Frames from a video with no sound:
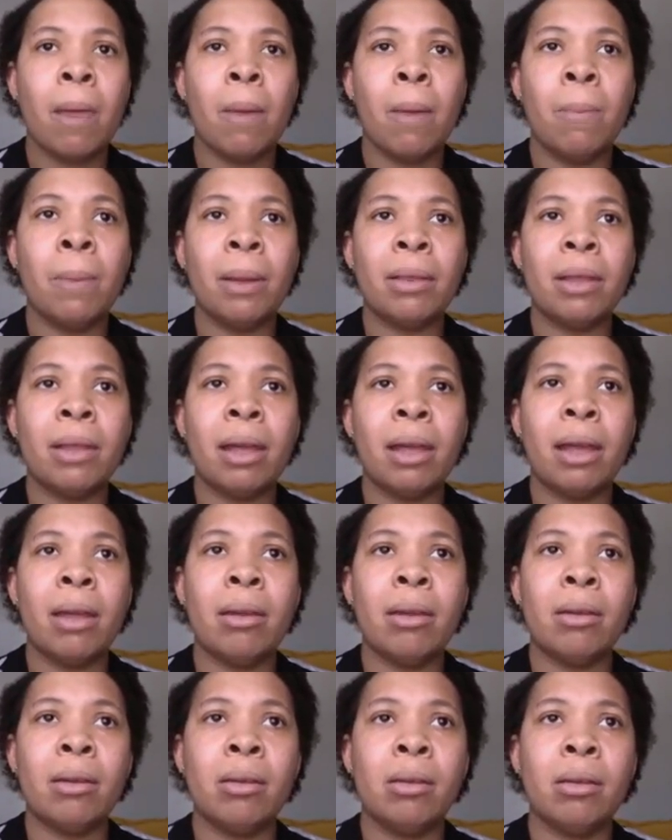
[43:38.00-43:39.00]
But
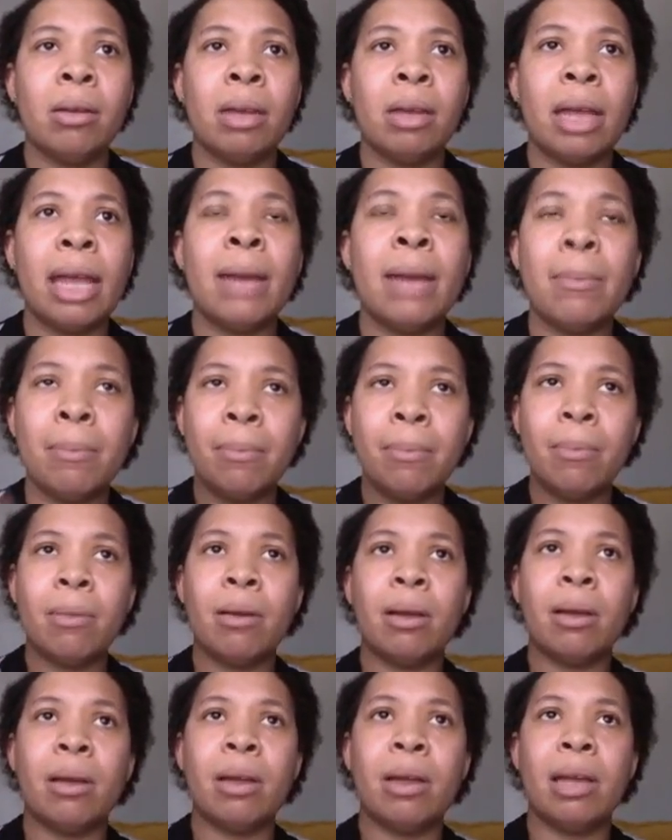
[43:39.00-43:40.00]
then in
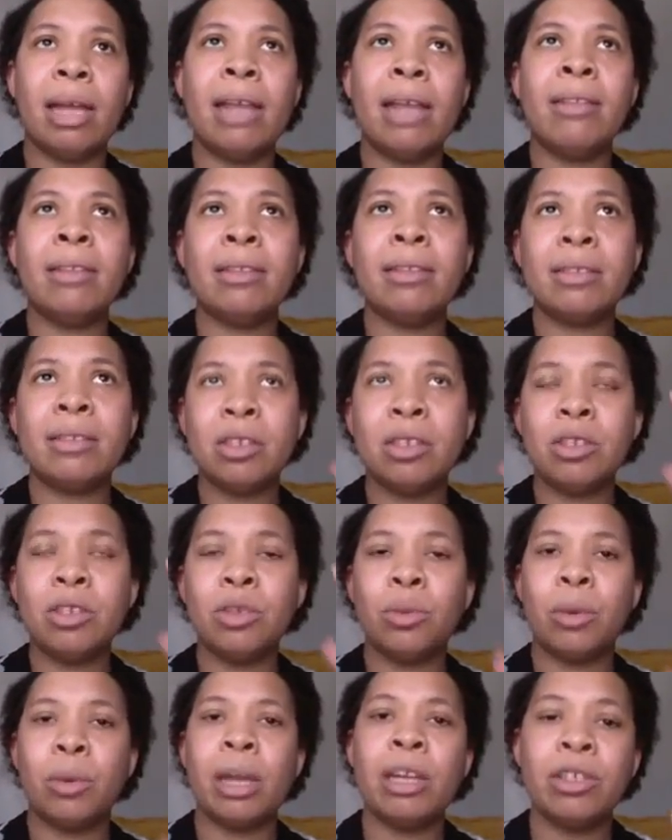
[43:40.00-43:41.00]
the
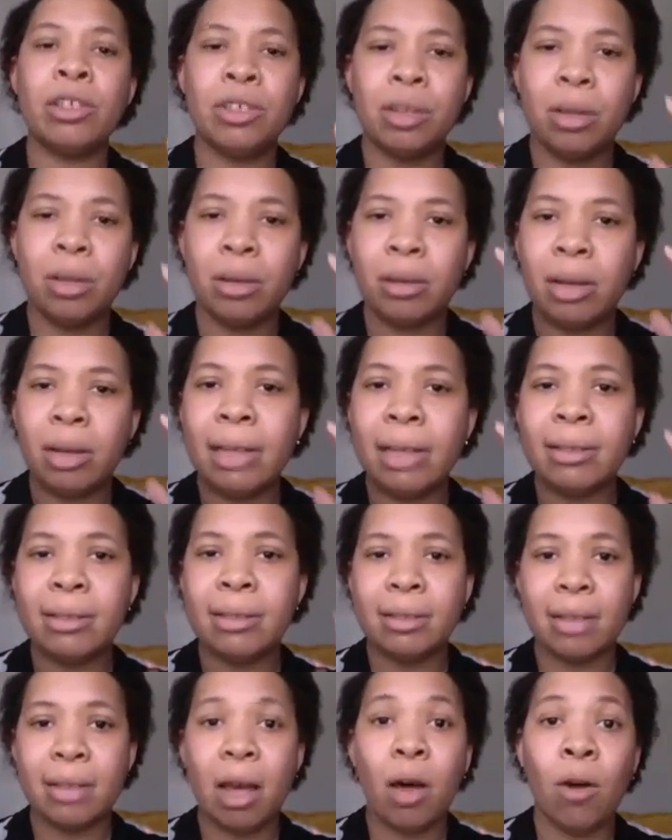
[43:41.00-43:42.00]
situation
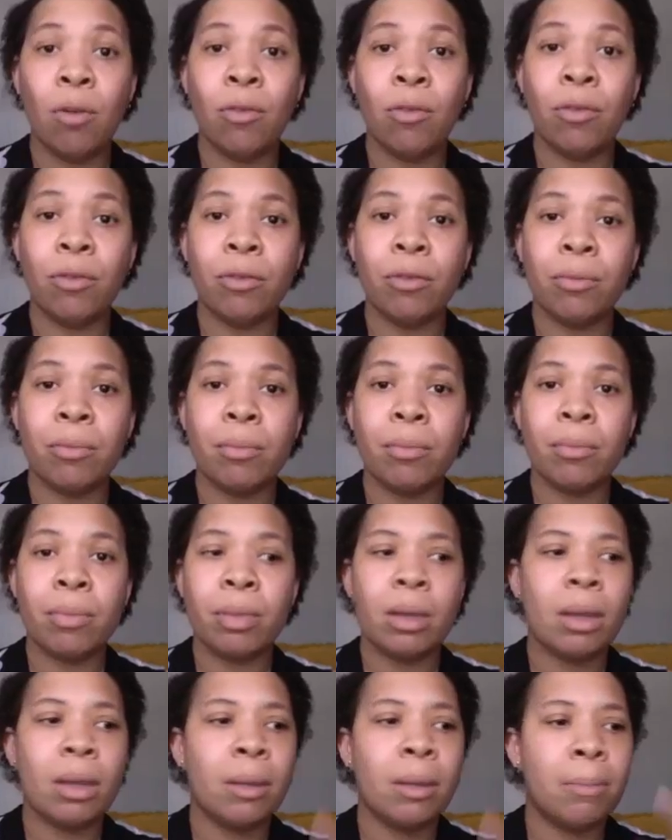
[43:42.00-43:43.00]
itself,
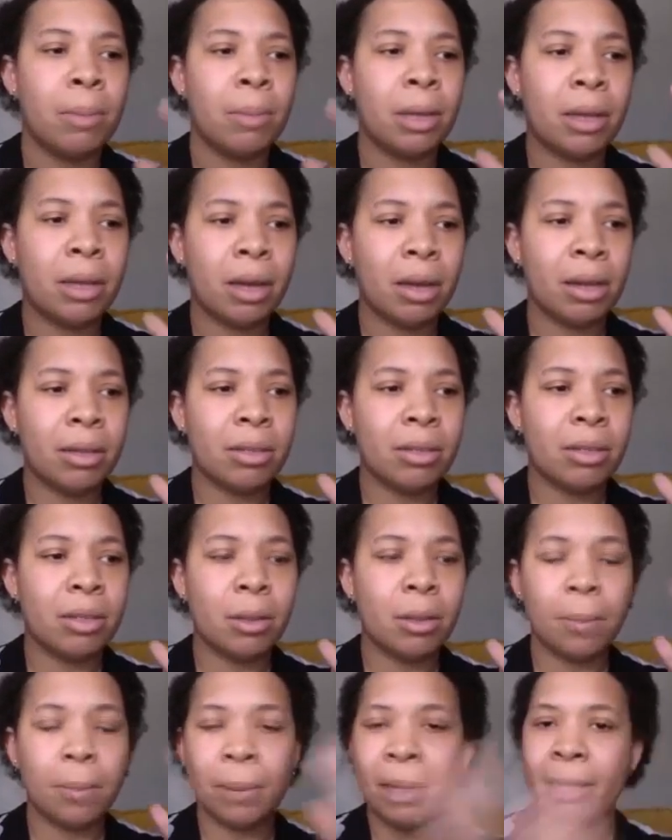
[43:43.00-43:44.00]
because
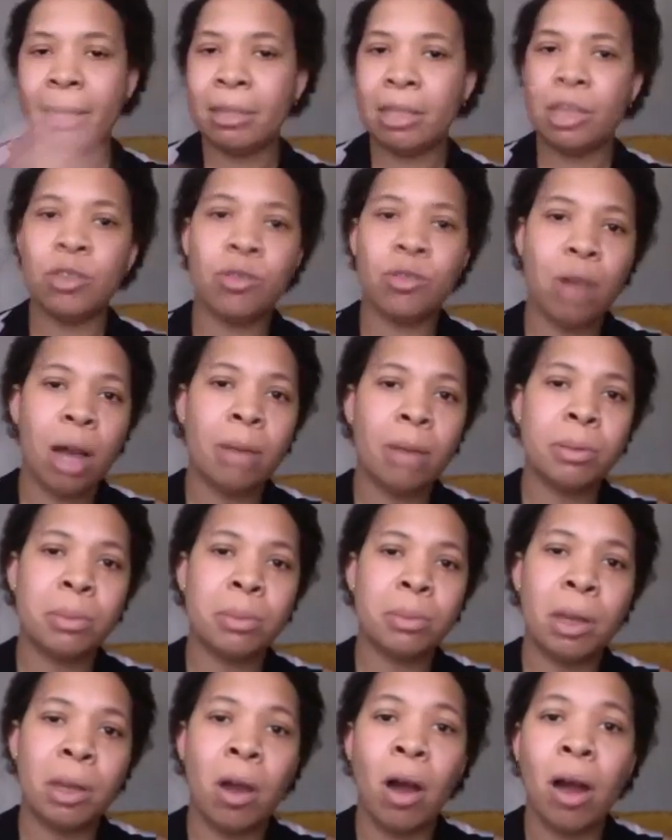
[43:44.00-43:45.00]
the place he dropped
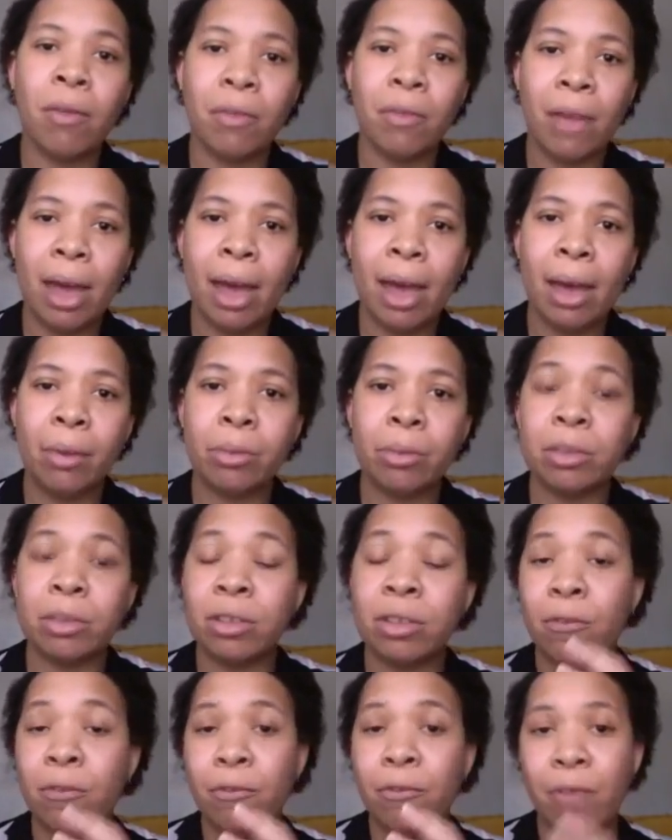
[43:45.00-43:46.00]
me off at was
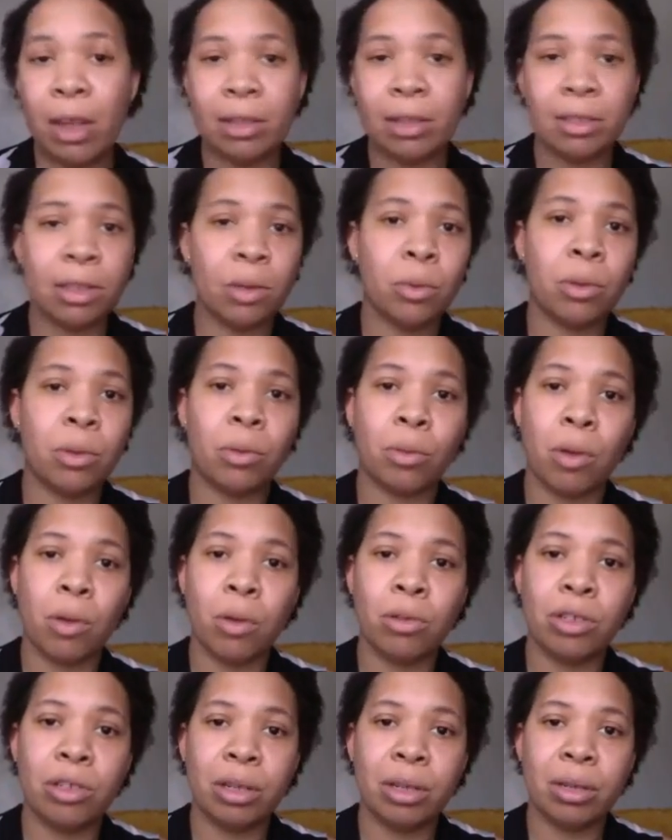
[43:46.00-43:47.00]
infested with
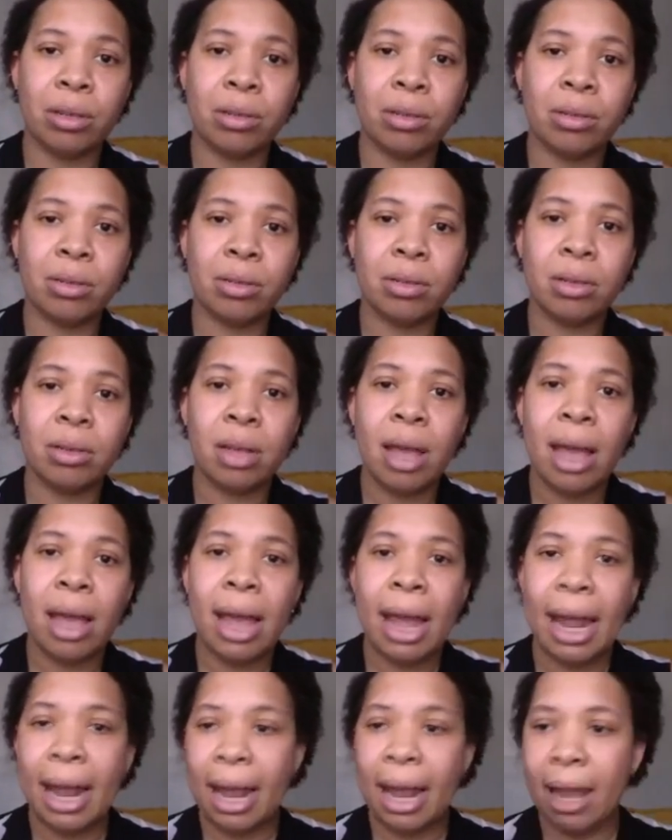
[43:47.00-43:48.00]
roaches,
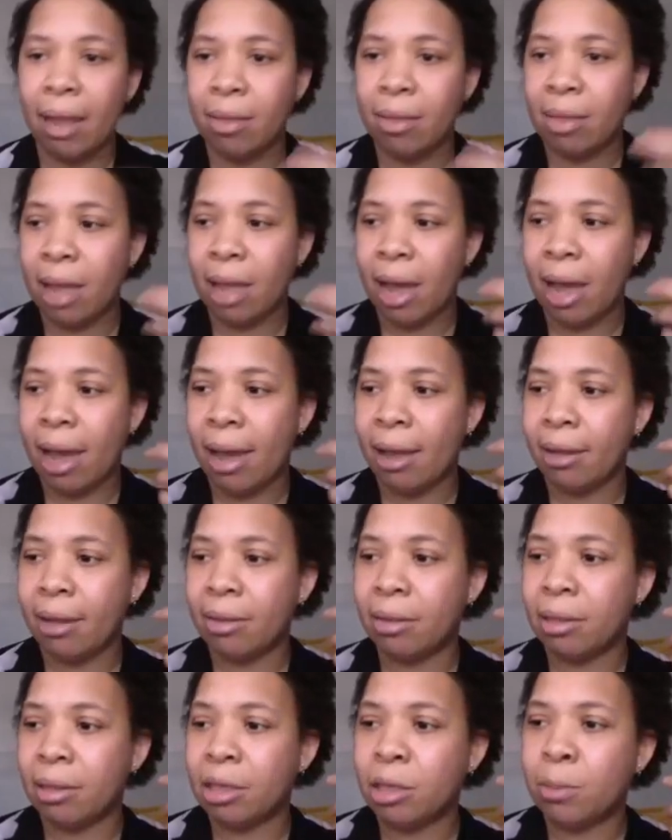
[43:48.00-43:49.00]
and that
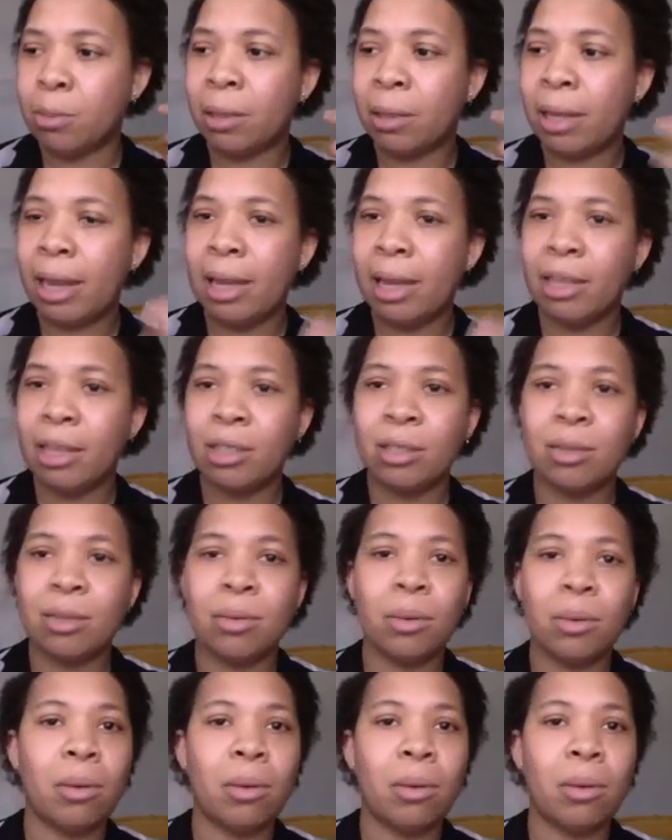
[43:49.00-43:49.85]
this place,